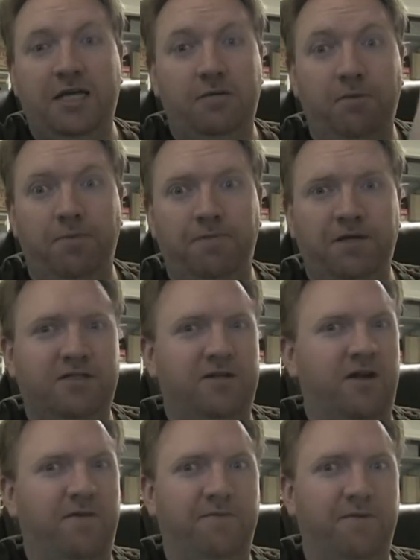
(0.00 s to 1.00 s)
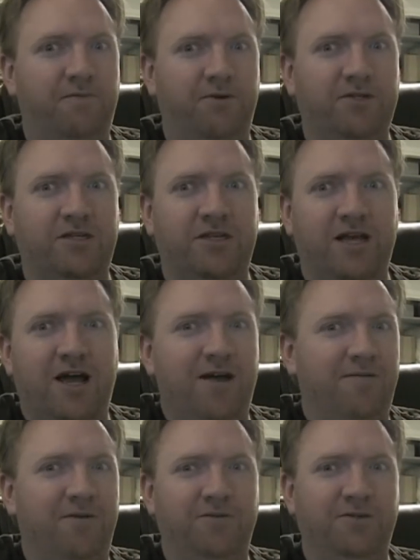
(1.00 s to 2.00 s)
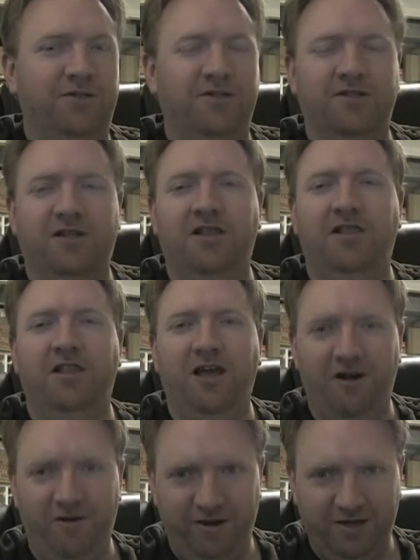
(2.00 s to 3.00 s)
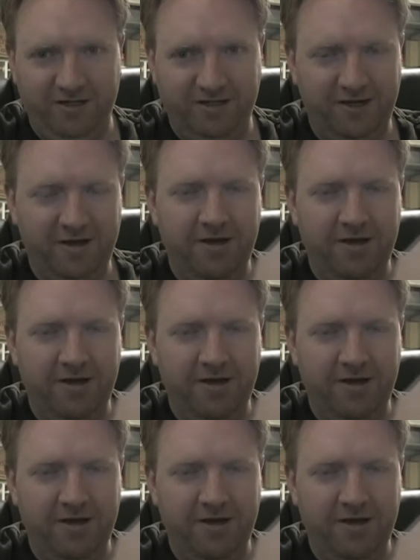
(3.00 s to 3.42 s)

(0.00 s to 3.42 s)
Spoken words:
He'd be pissed off, but most of the time he was just hilarious